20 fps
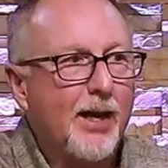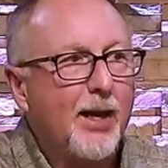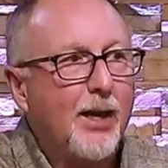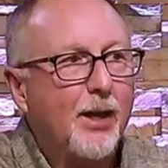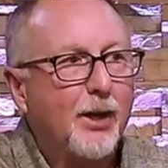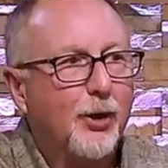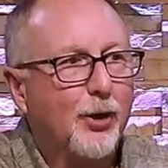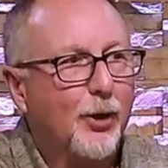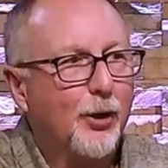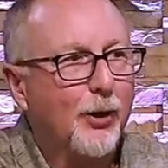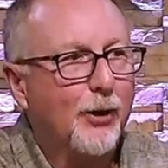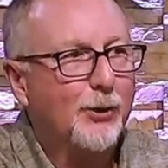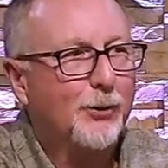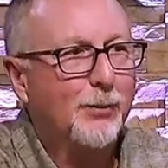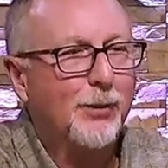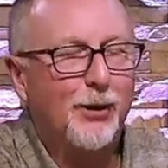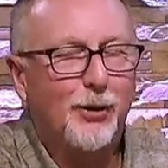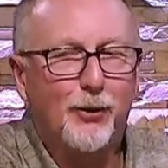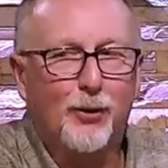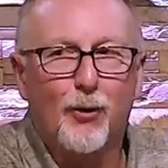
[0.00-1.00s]

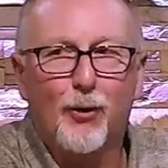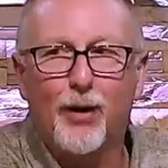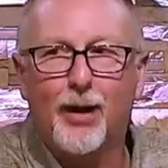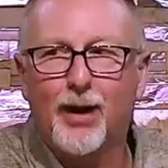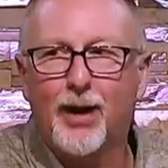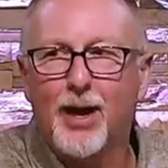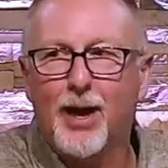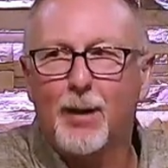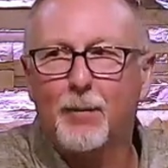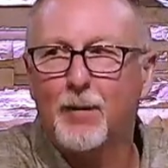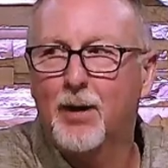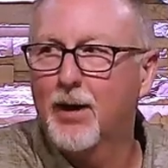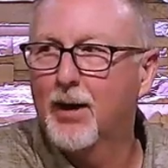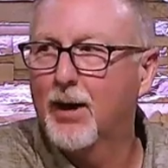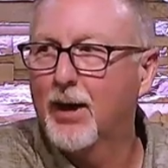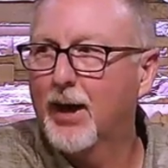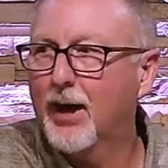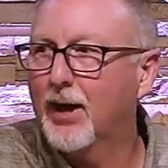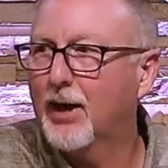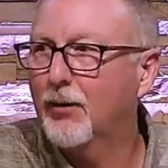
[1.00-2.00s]
encouragement growing up
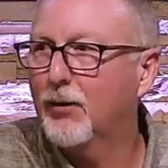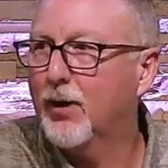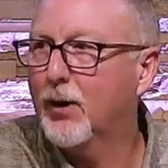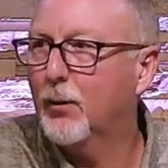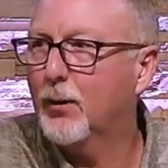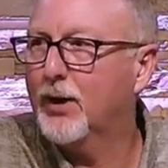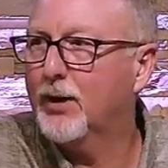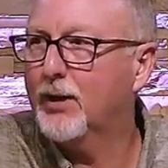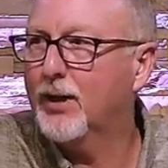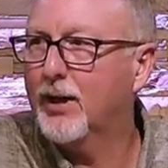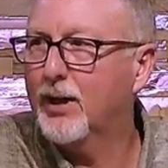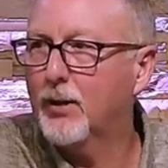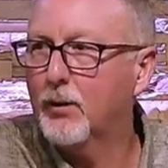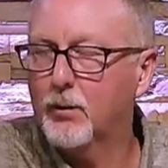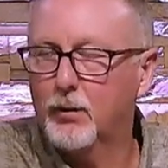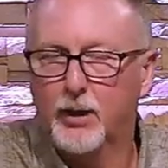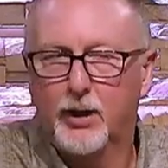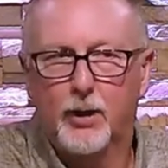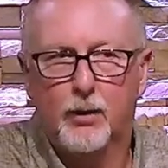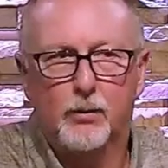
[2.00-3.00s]
anything we did,
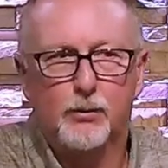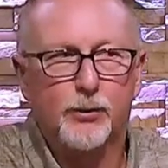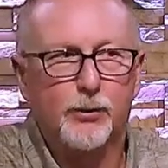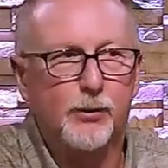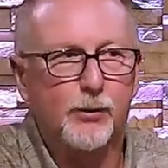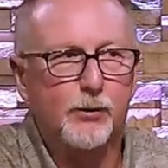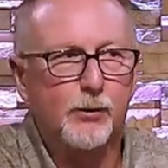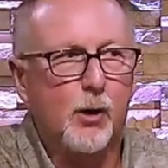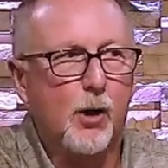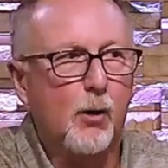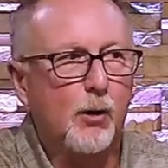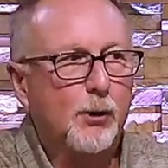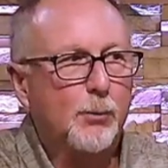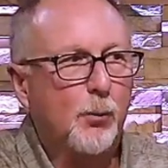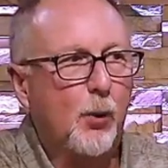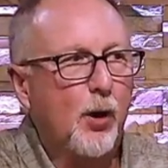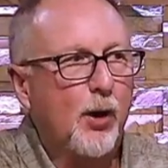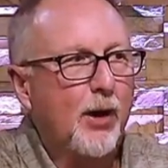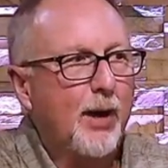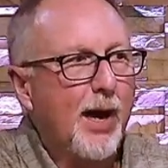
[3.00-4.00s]
it was always
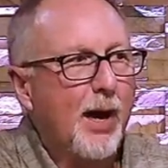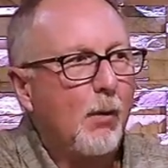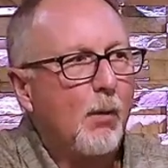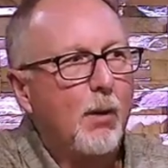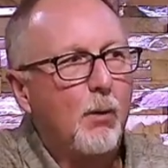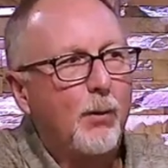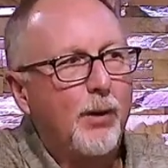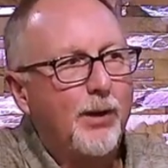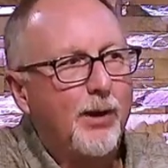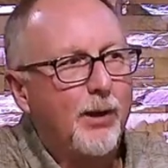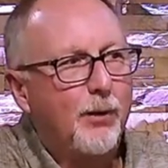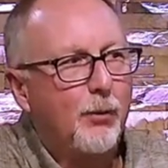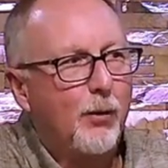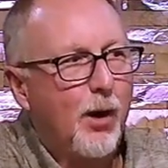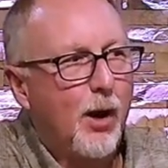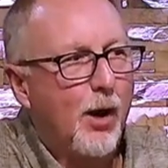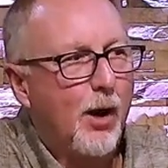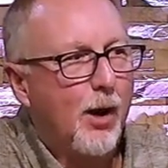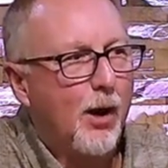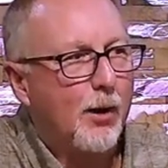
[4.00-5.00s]
pointed out what we did
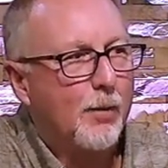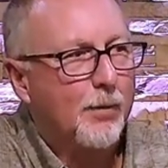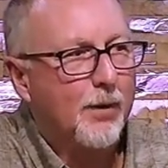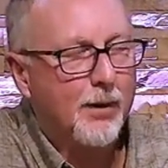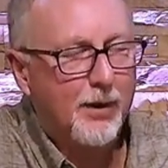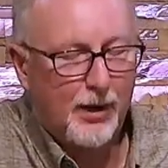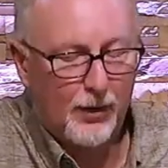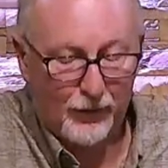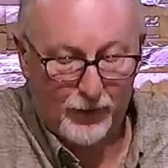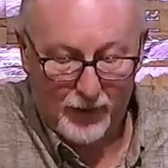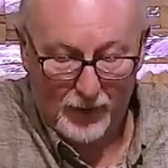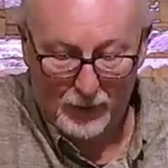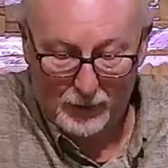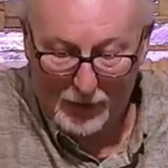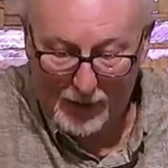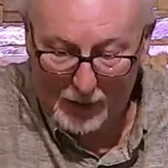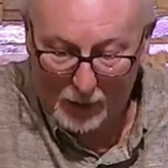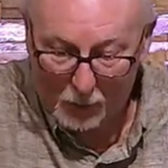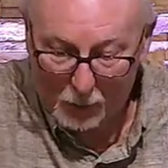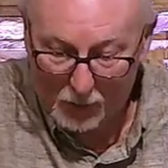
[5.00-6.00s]
wrong, but nothing
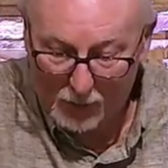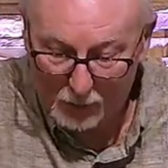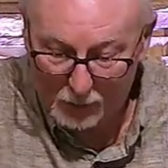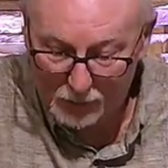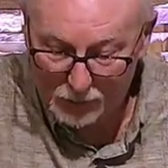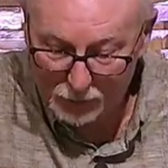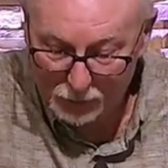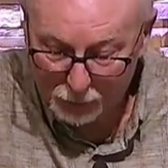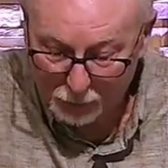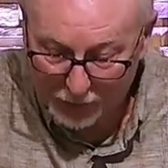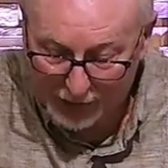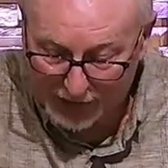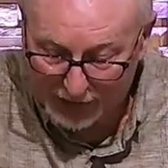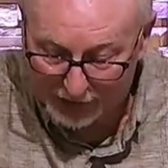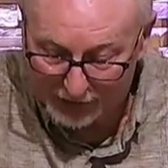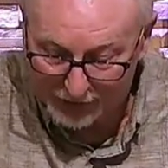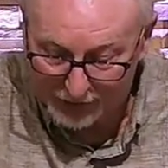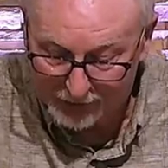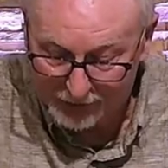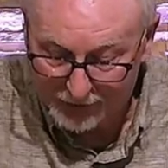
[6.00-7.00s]
about what was
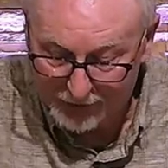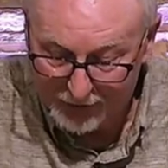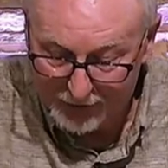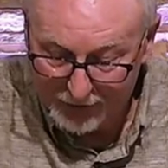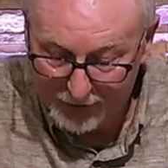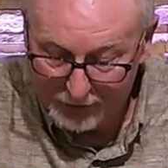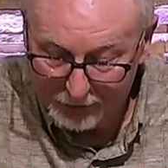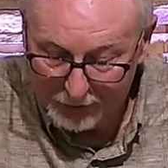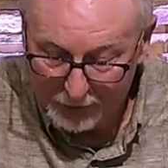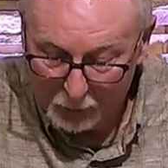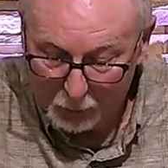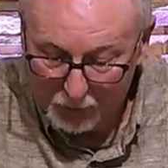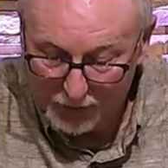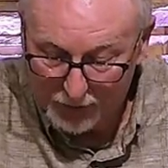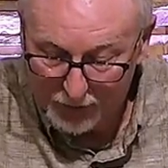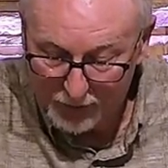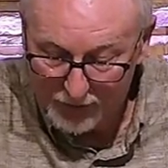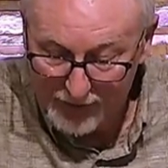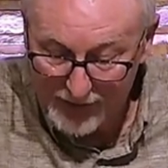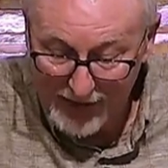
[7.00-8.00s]
right. But we
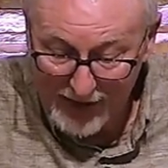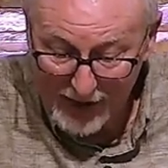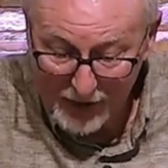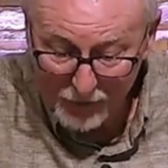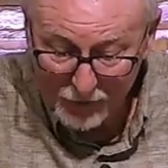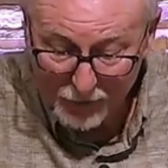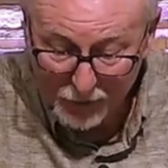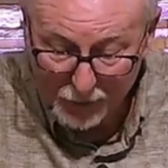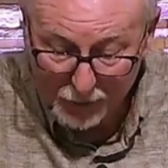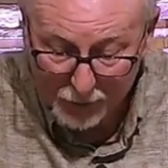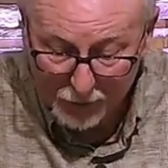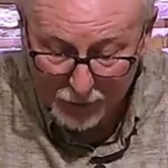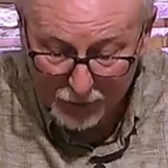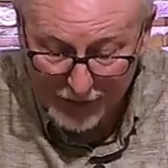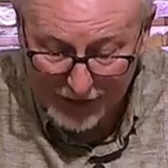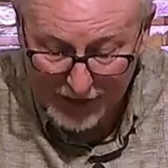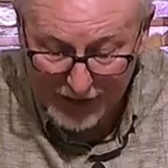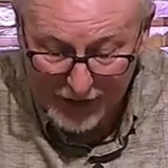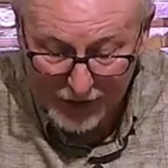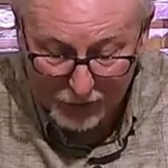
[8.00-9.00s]
are never,
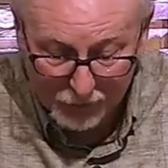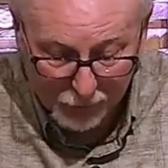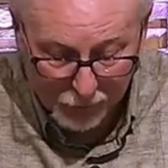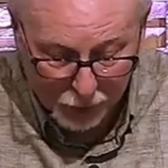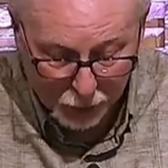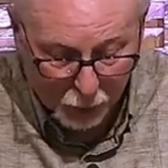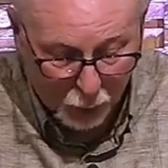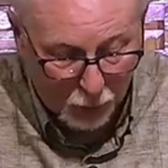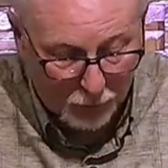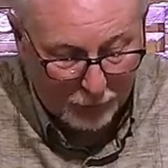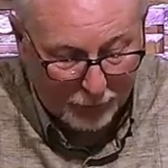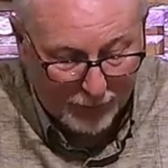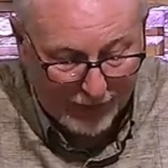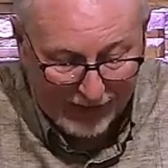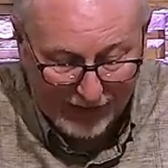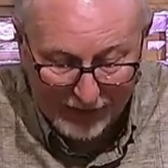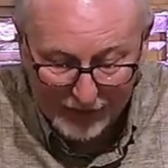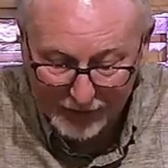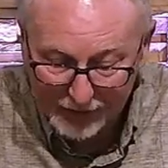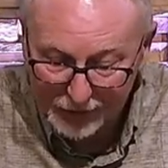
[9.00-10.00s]
ever to
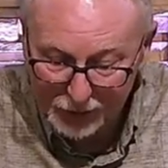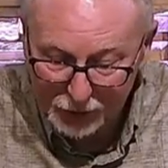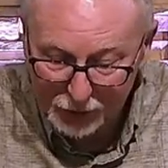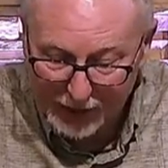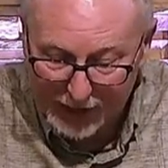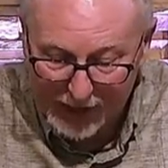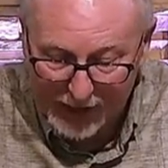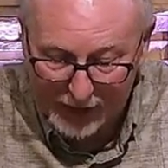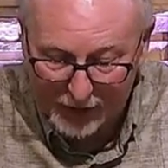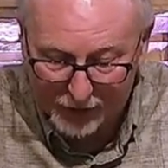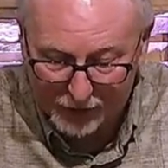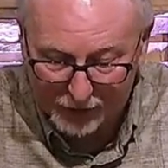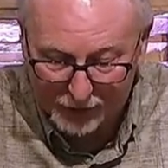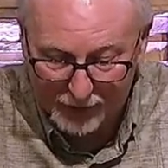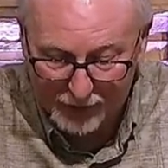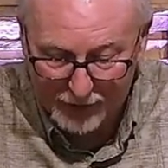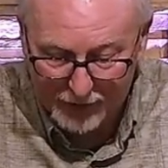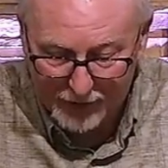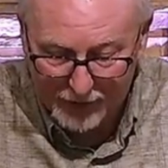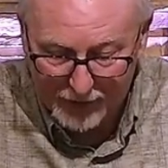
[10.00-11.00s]
beat a child.
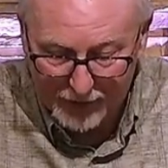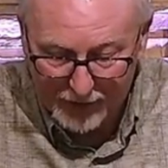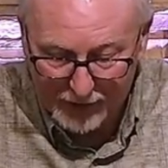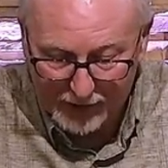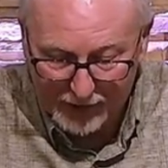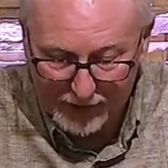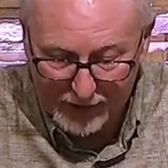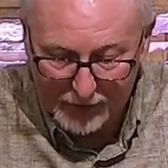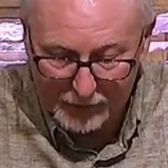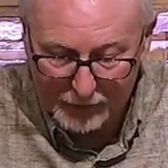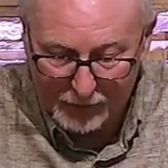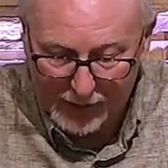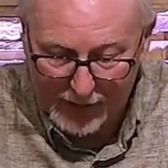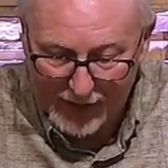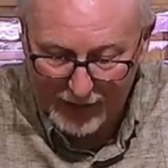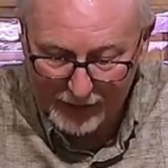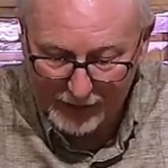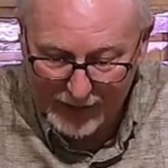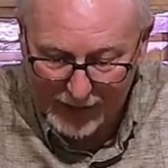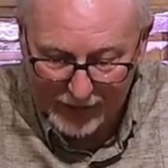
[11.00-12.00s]
Again, I'm
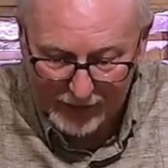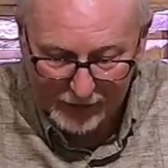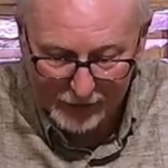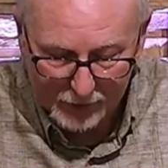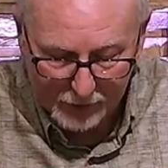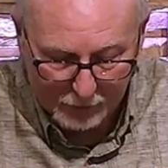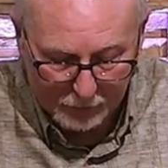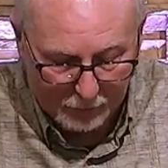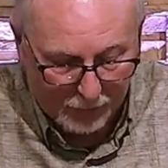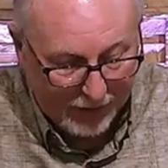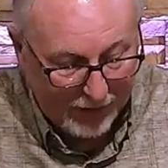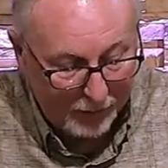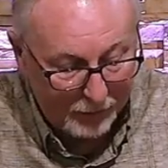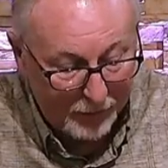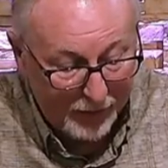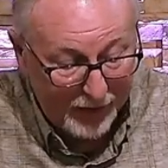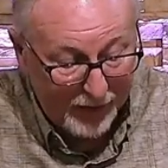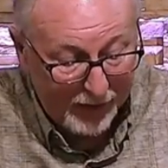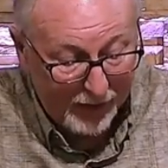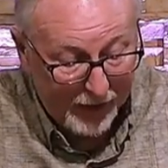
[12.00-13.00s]
glad God doesn't beat
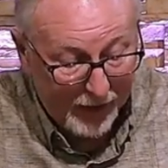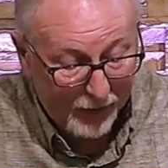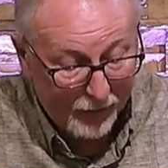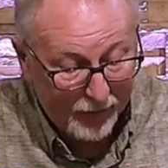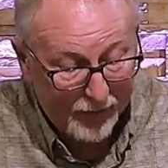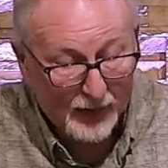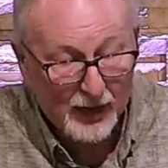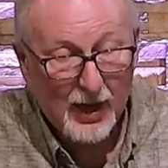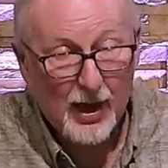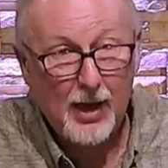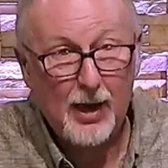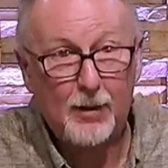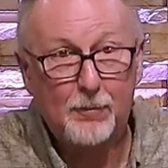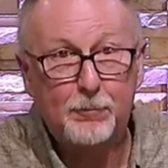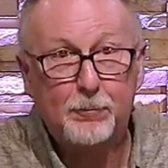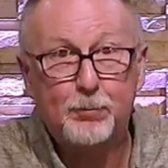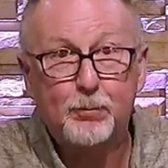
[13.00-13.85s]
me every time